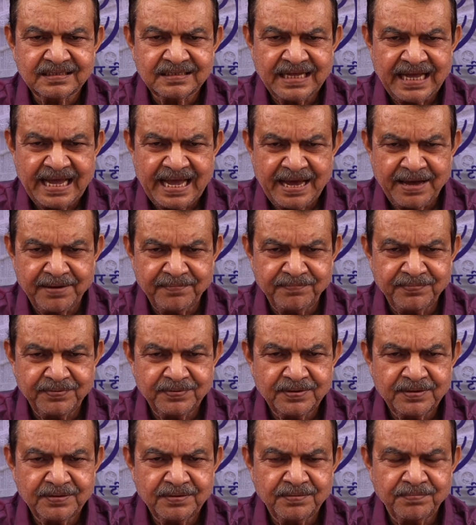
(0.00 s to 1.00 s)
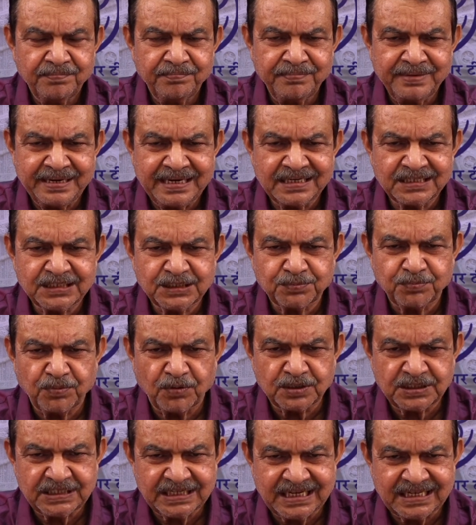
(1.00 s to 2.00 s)
have means
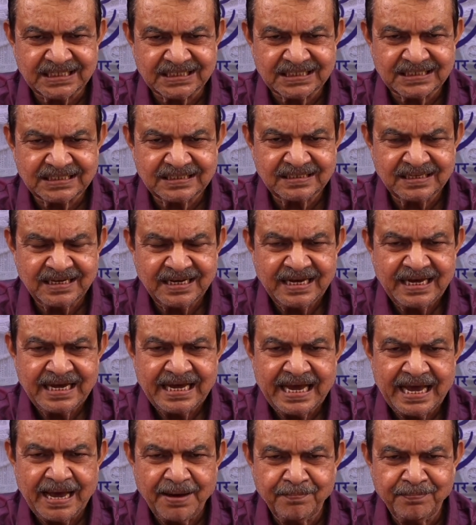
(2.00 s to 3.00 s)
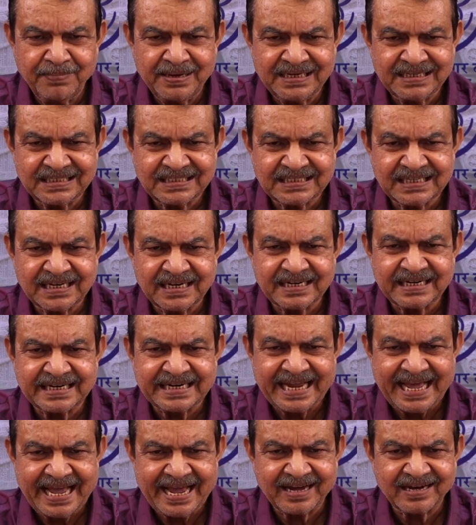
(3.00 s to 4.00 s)
possess. Have means here
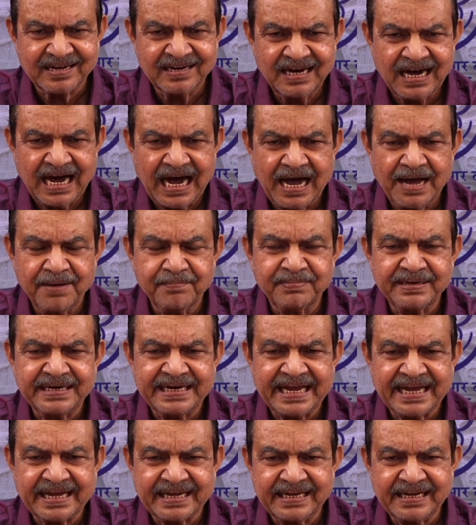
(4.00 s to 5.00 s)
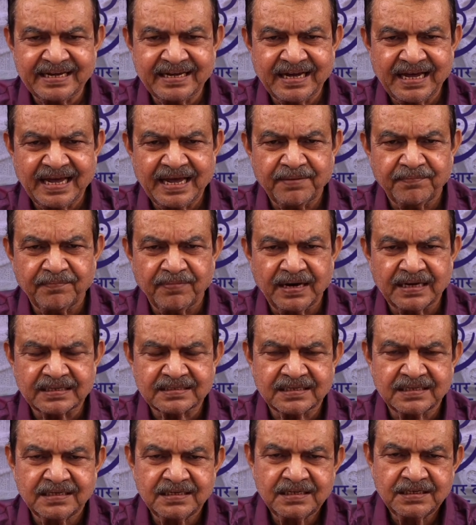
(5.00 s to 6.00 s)
take. I am taking a bath.
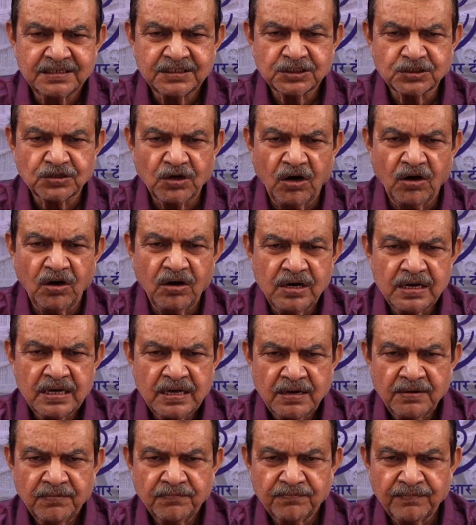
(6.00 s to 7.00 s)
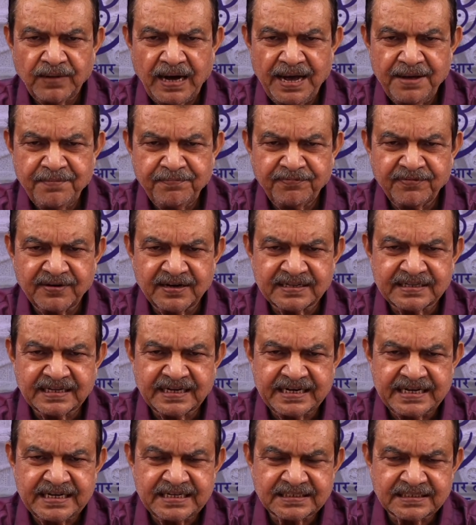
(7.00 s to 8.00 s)
So, my father
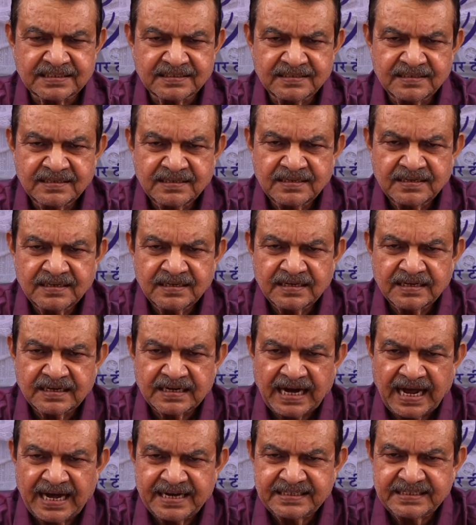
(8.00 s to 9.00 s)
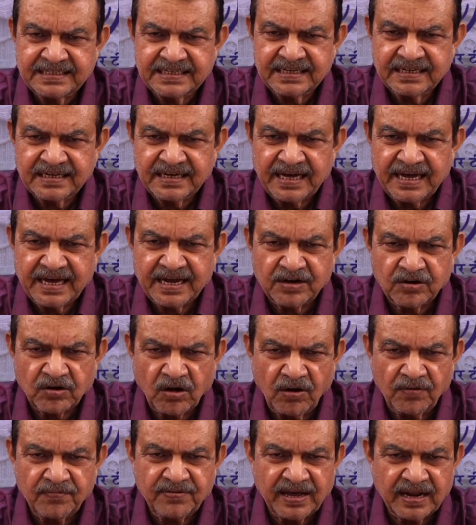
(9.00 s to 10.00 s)
is writing a
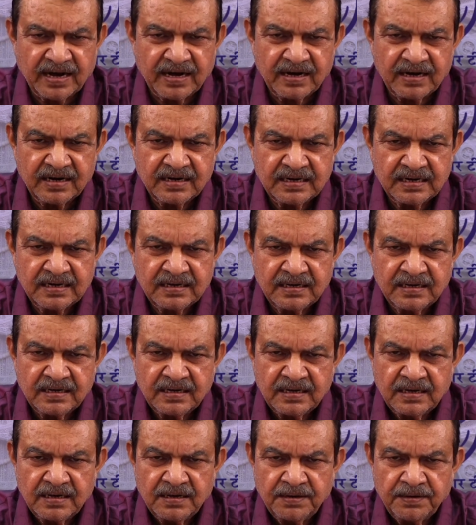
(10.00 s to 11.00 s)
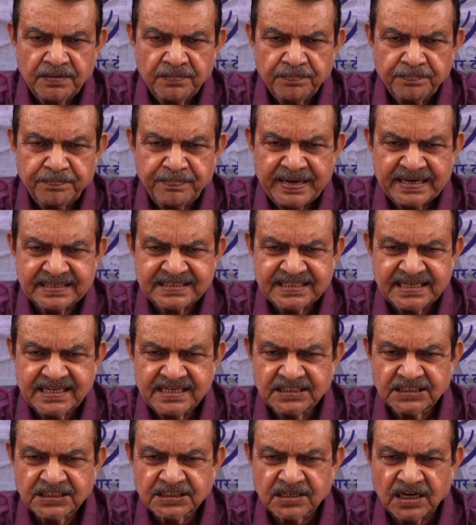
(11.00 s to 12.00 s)
novel.
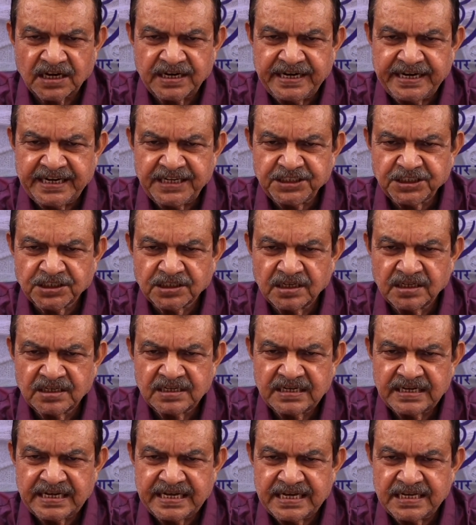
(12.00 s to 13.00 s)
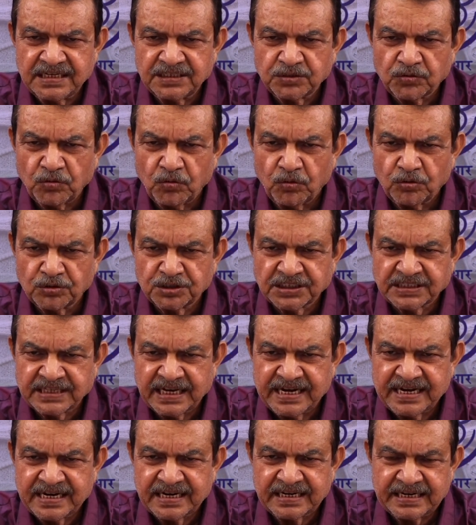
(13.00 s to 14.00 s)
Patient's condition is
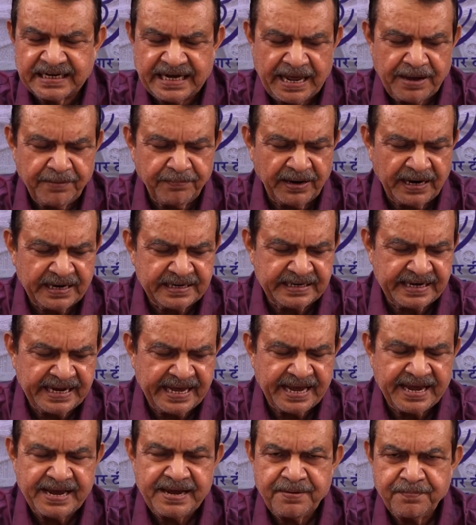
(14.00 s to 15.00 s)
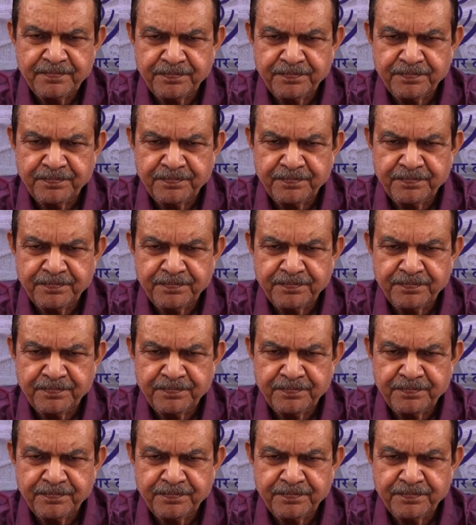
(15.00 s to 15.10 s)
worsening day by day.